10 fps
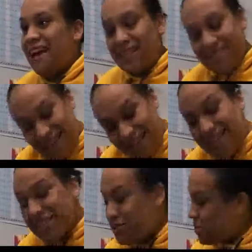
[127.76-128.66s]
Exactly, it
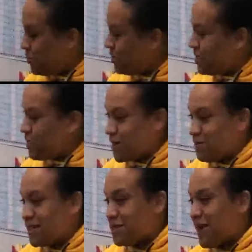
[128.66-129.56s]
is usual. You
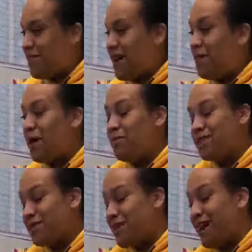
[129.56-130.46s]
expect to wait around, but I
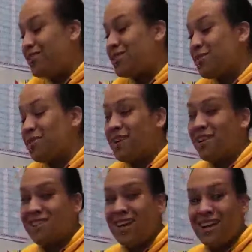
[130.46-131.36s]
must admit, I looked at my friend, I
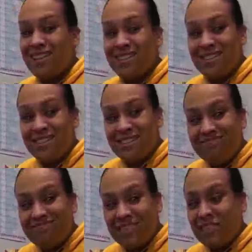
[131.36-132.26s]
was like, are you serious?
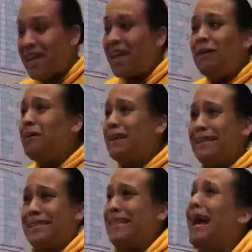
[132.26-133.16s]
She was like, I want
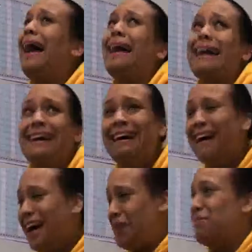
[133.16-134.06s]
to
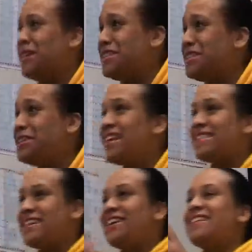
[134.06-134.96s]
stay, I want to do
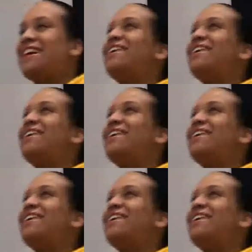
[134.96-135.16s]
this. I was like,